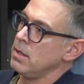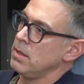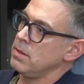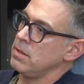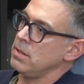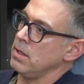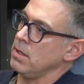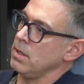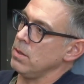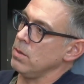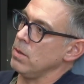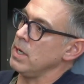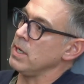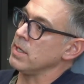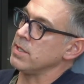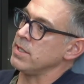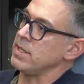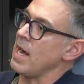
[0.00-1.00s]
to
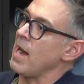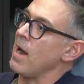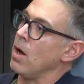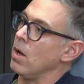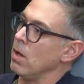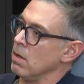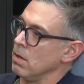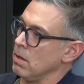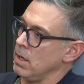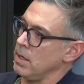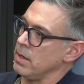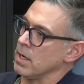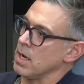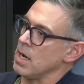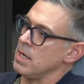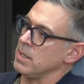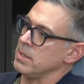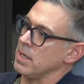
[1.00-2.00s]
excel in the
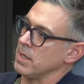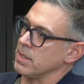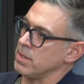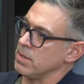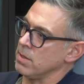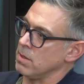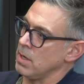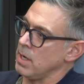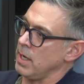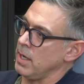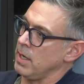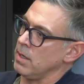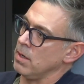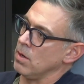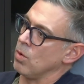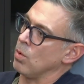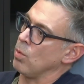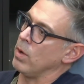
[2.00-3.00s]
context they're
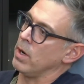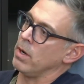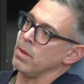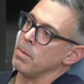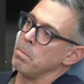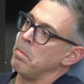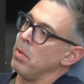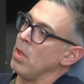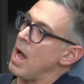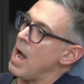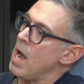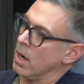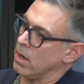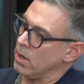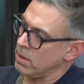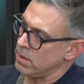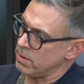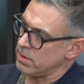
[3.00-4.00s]
in, or what are the
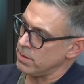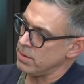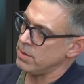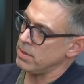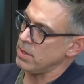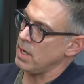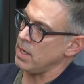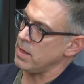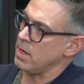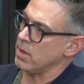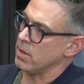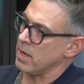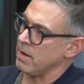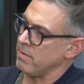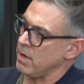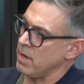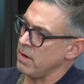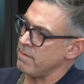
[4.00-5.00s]
blockers in their
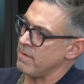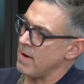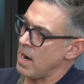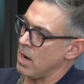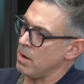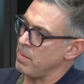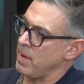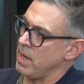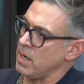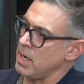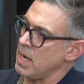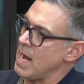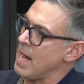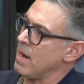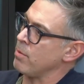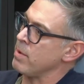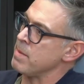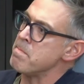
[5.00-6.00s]
given environment?
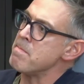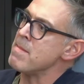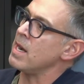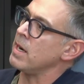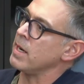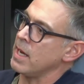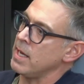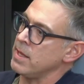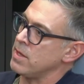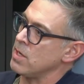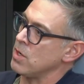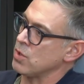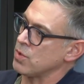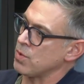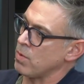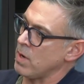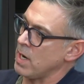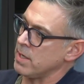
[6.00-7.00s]
How do we mitigate
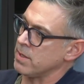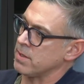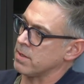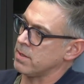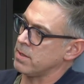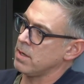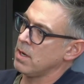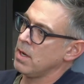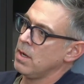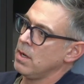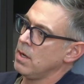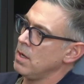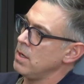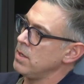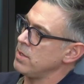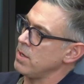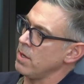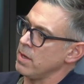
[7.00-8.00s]
those risks
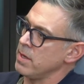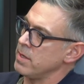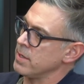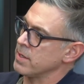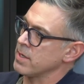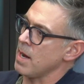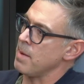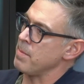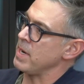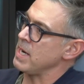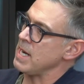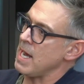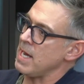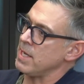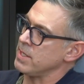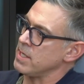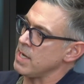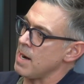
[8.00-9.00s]
so that this company
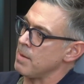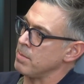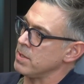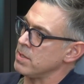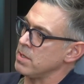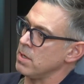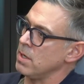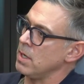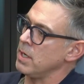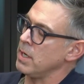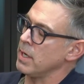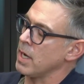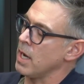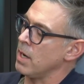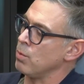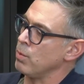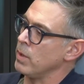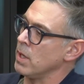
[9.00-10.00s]
has the opportunity to
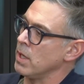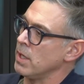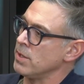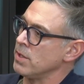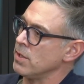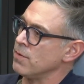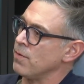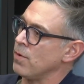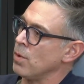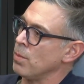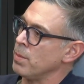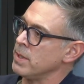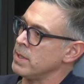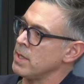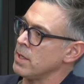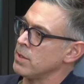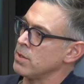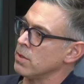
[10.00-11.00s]
kind of realize its full
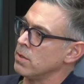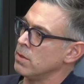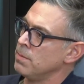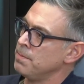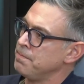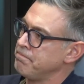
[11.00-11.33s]
potential?